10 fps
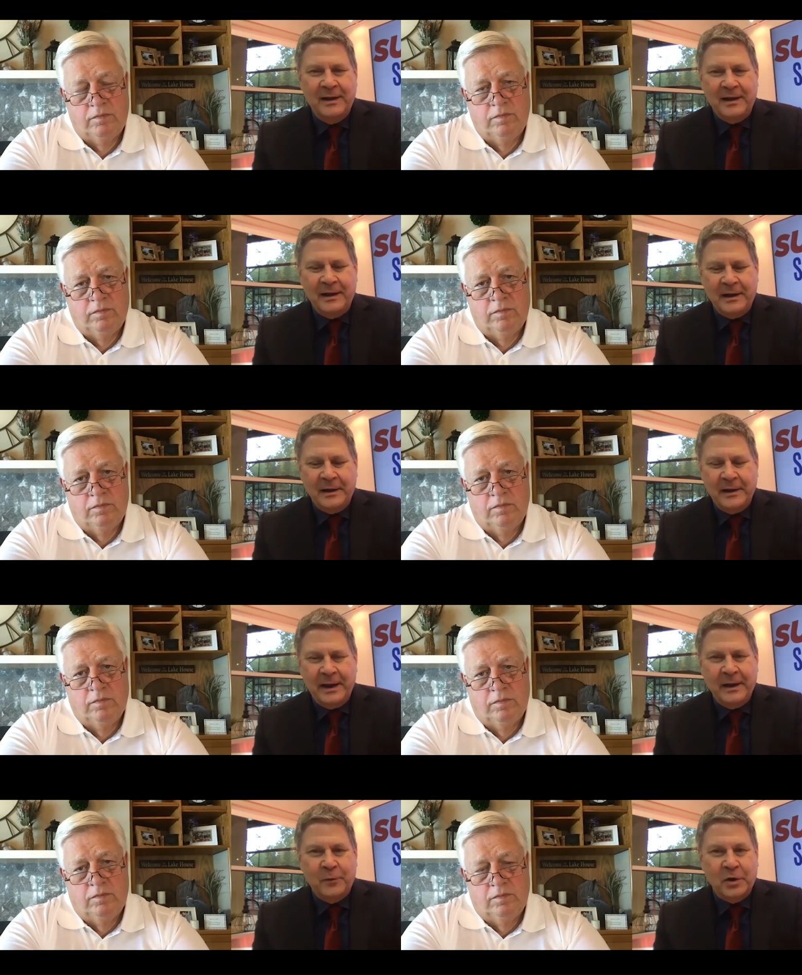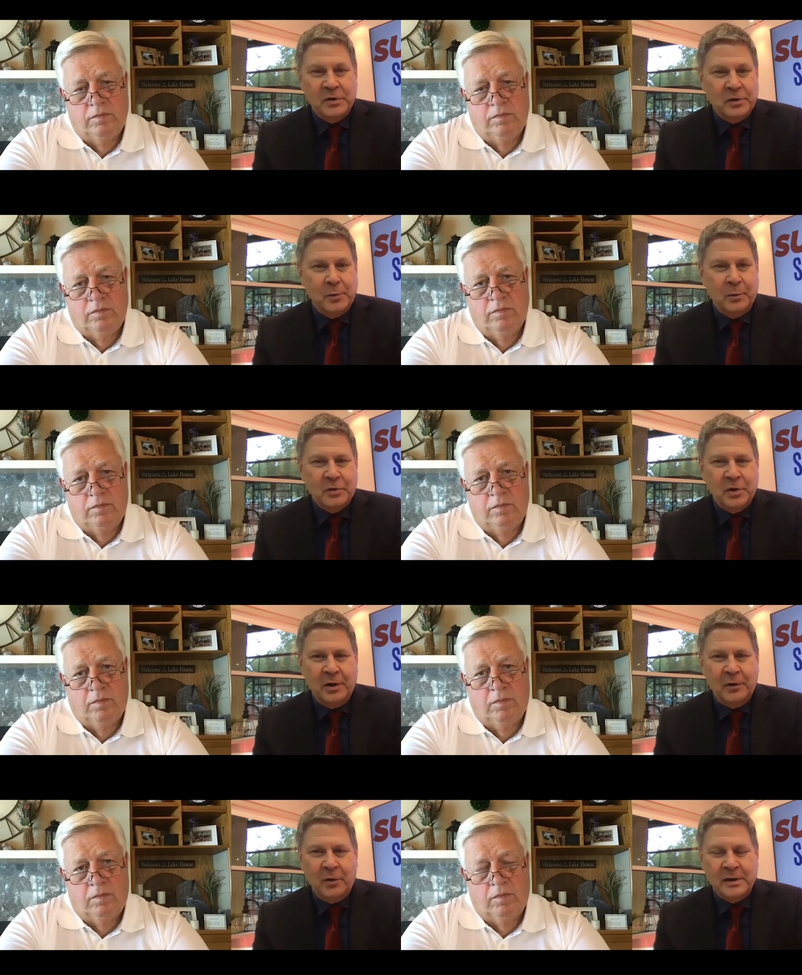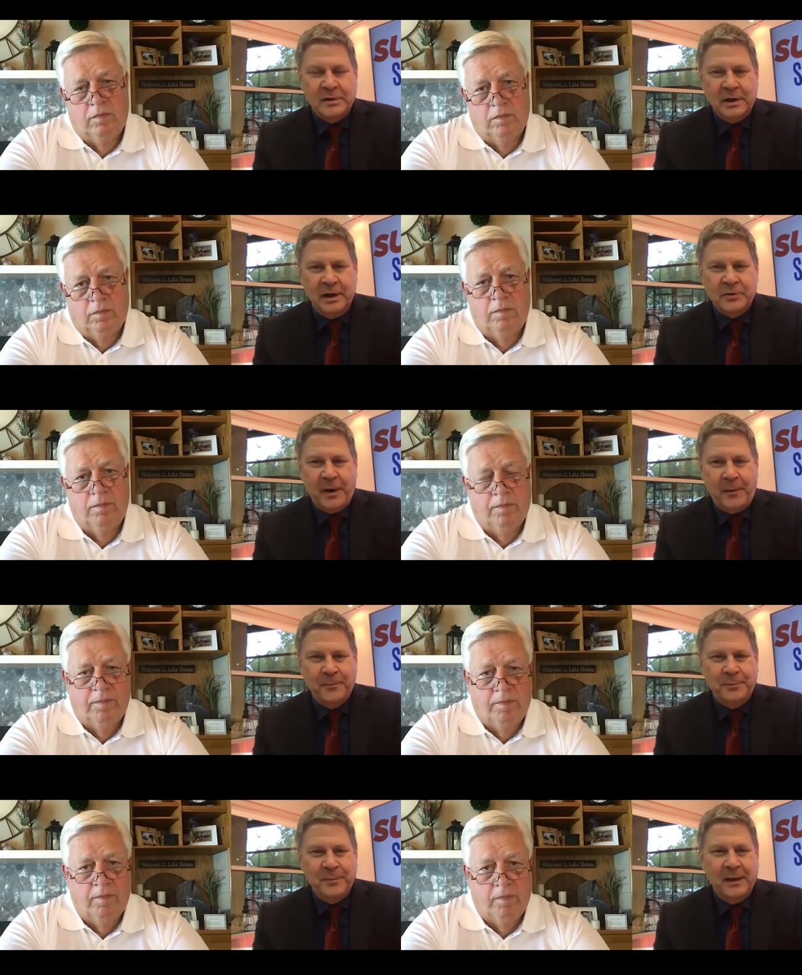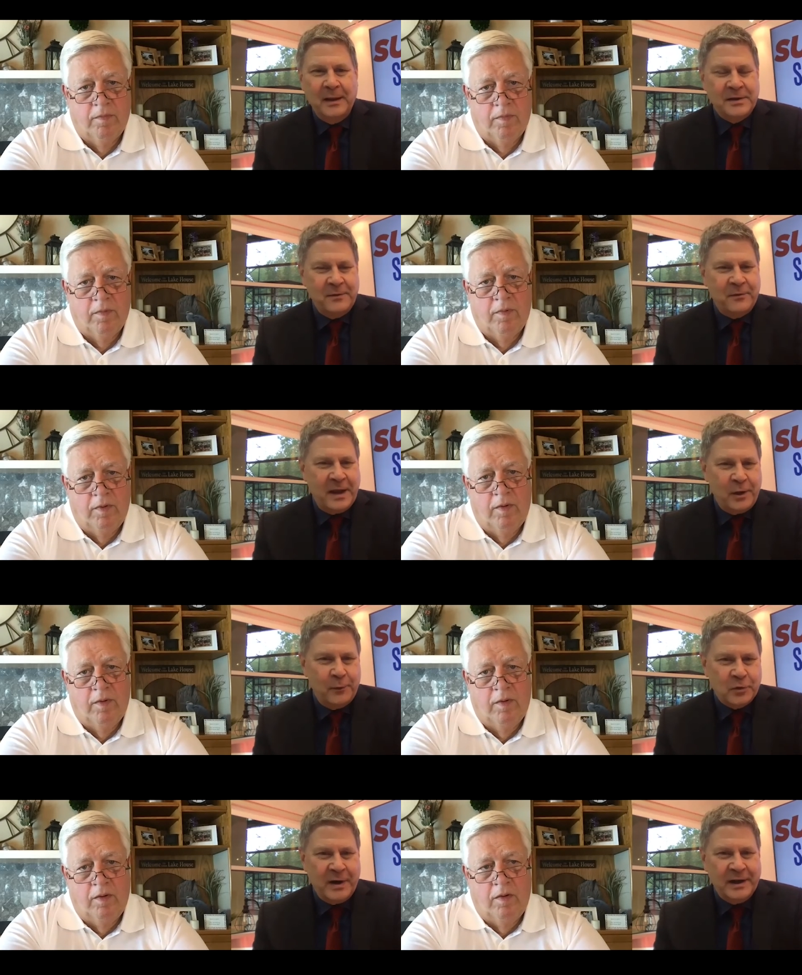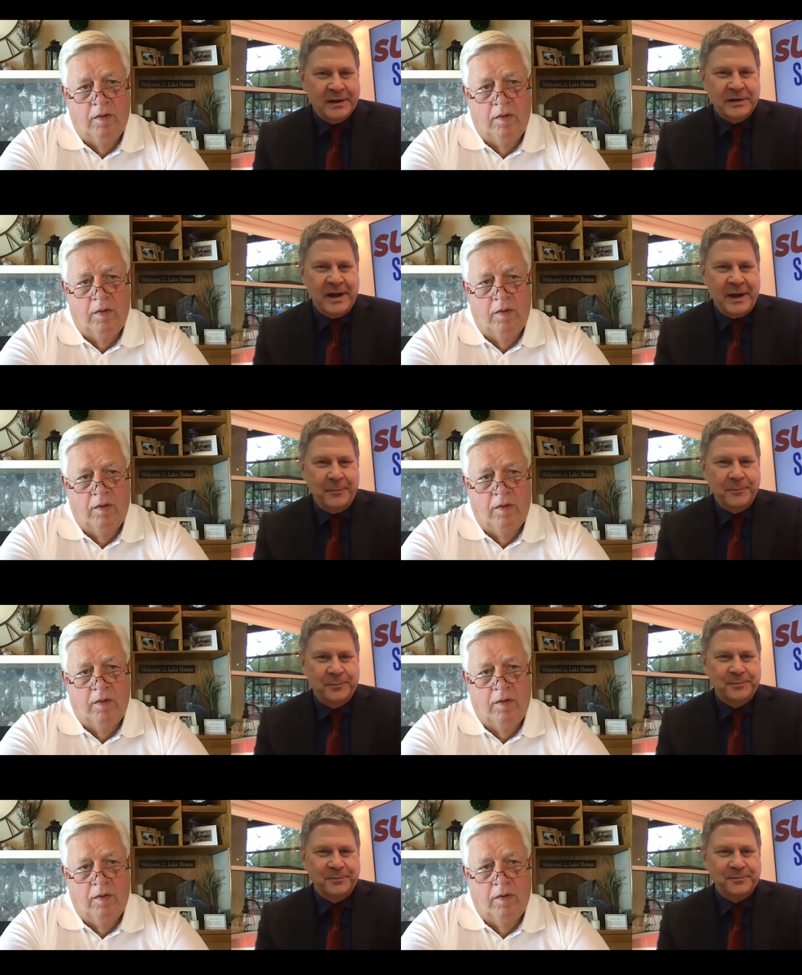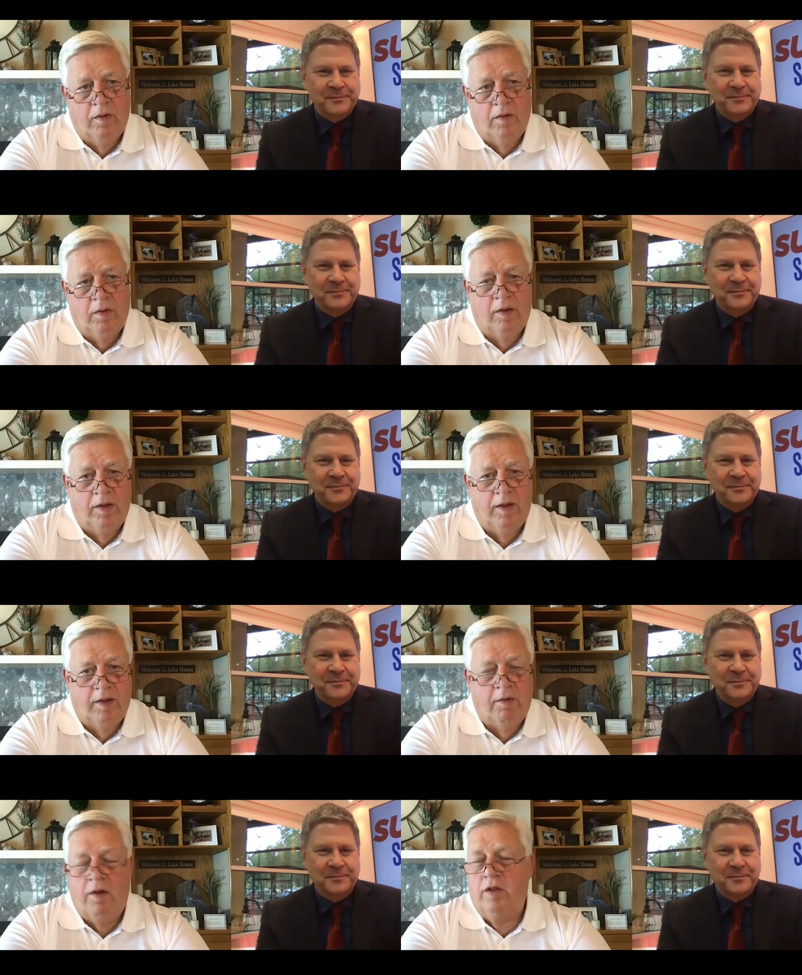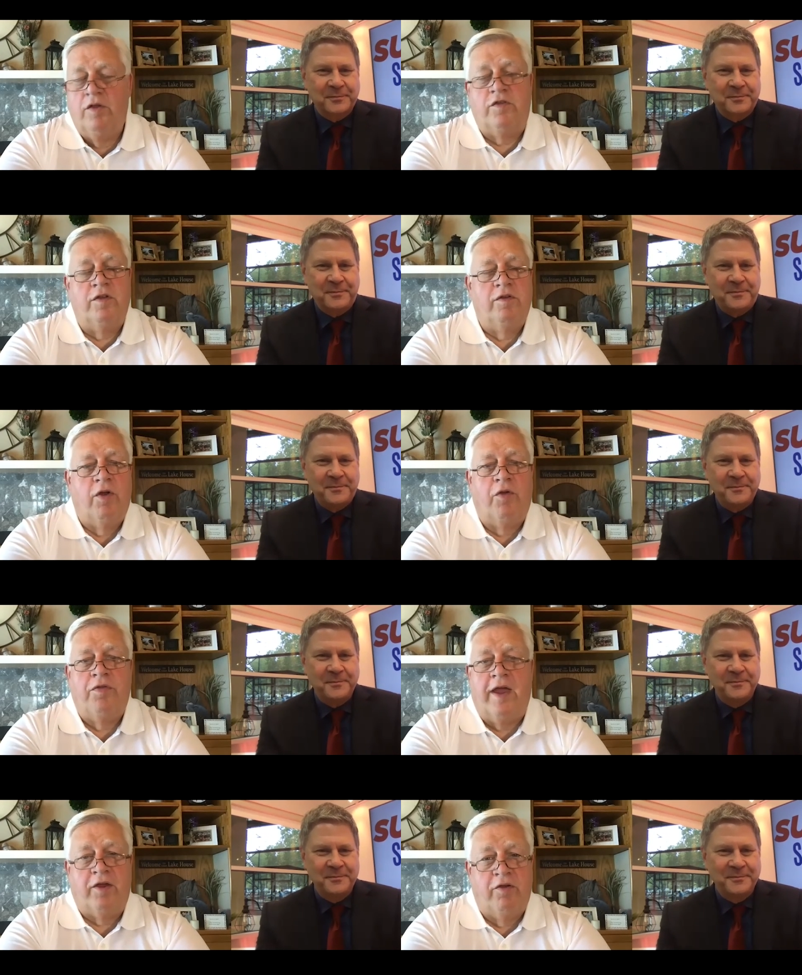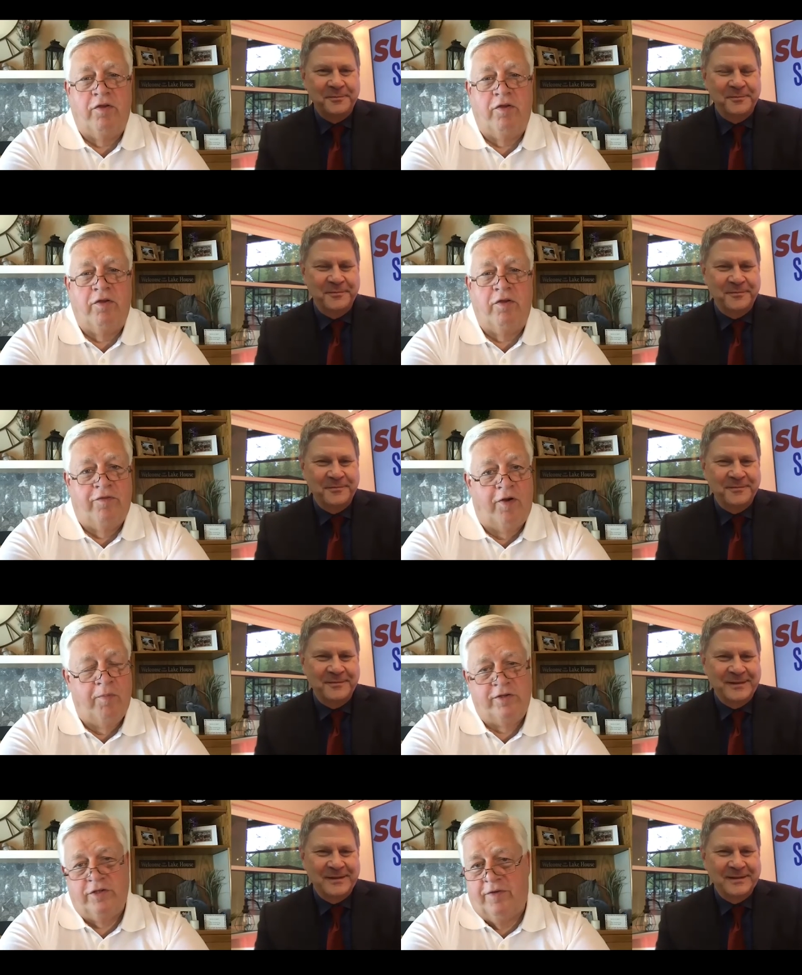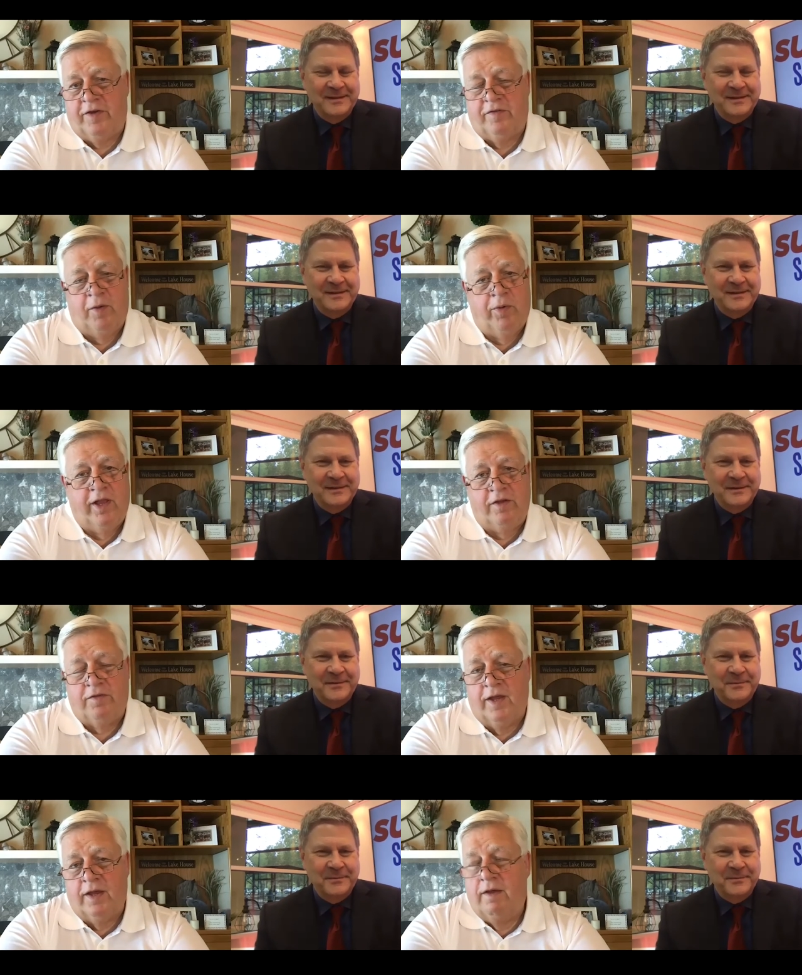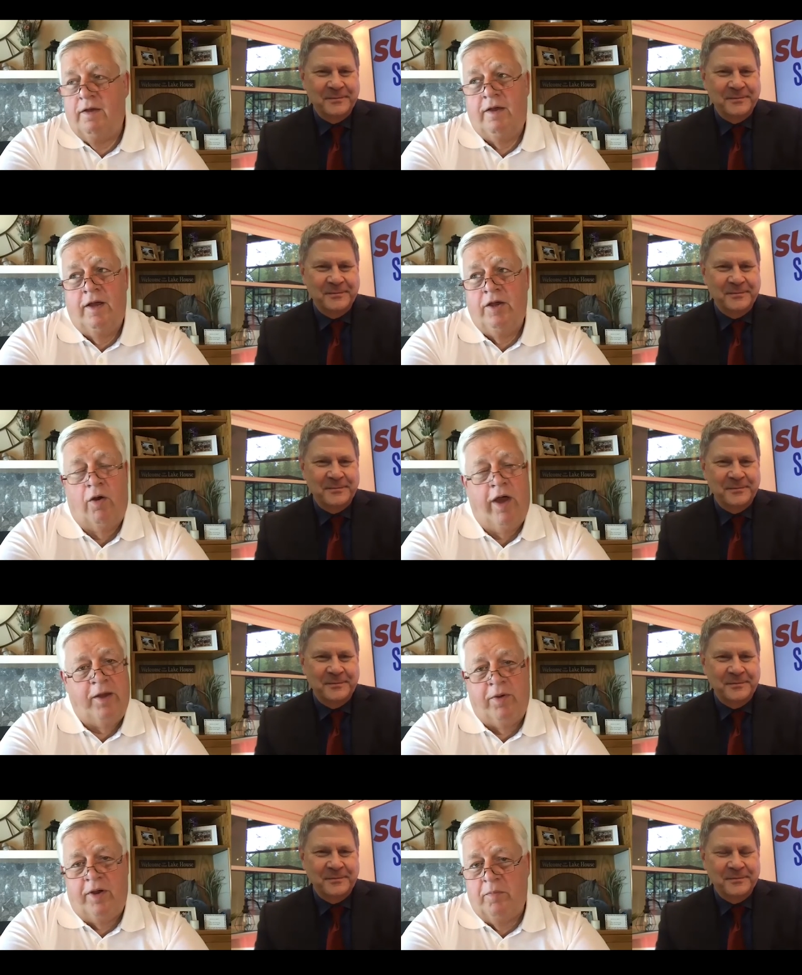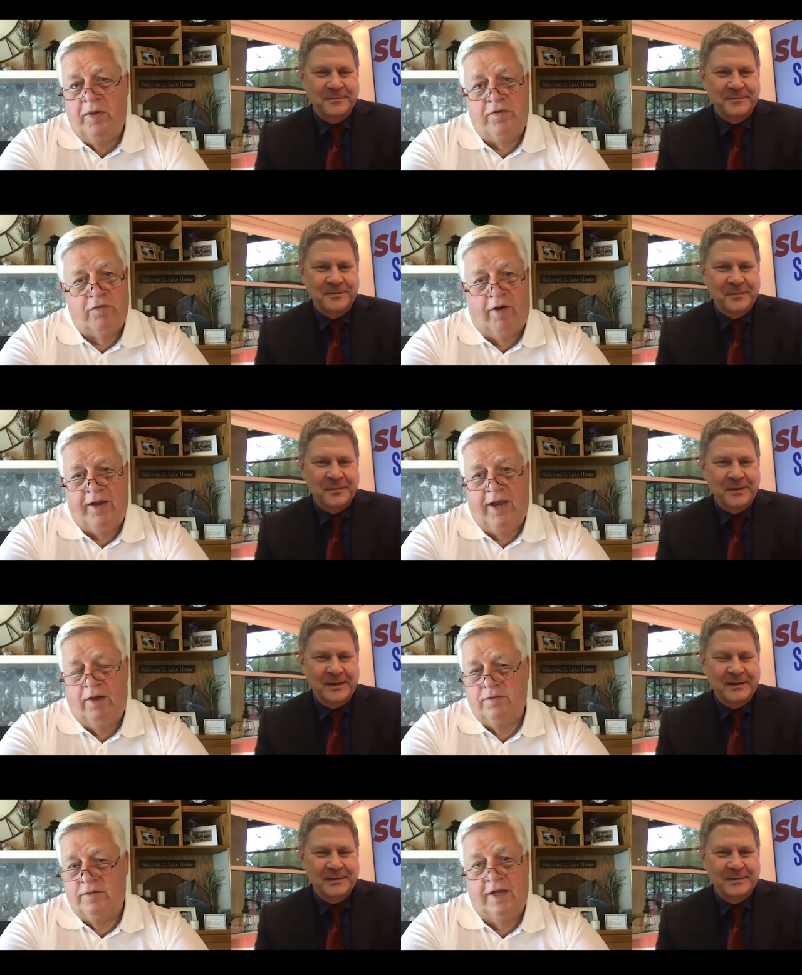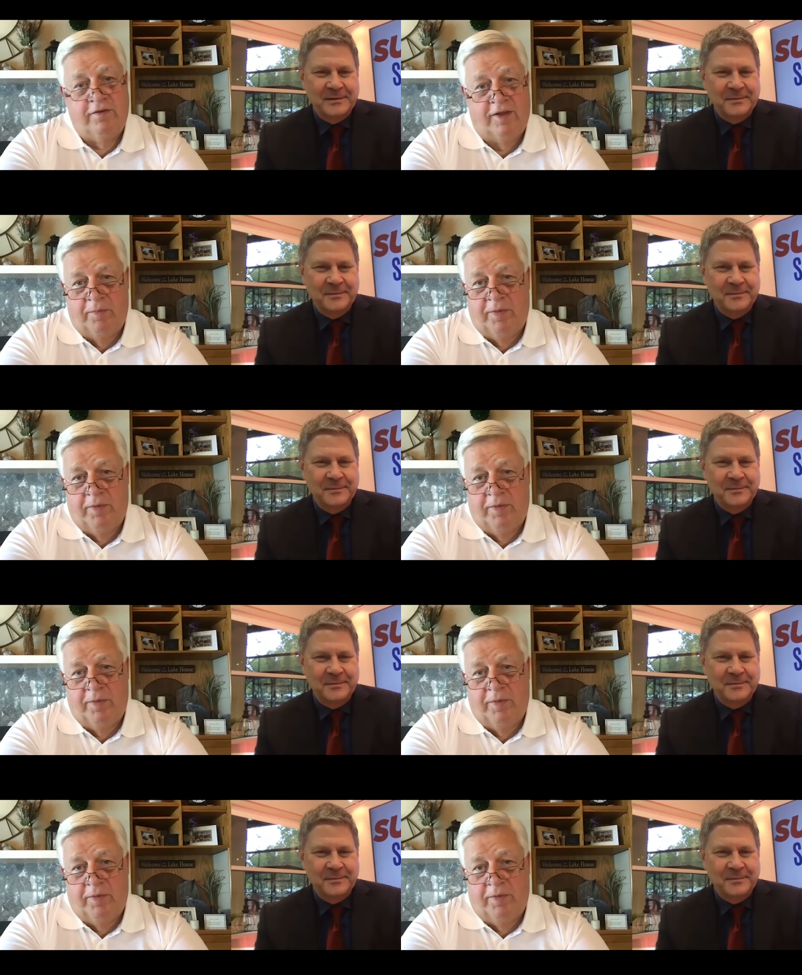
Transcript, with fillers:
Speaker 1: uh, and for consumers all across the country. Steve, thank you for joining us today.
Speaker 2: Listen, you know, thank you very much. And if I could say one last thing, you know, anyone in the business right now, things are a little bit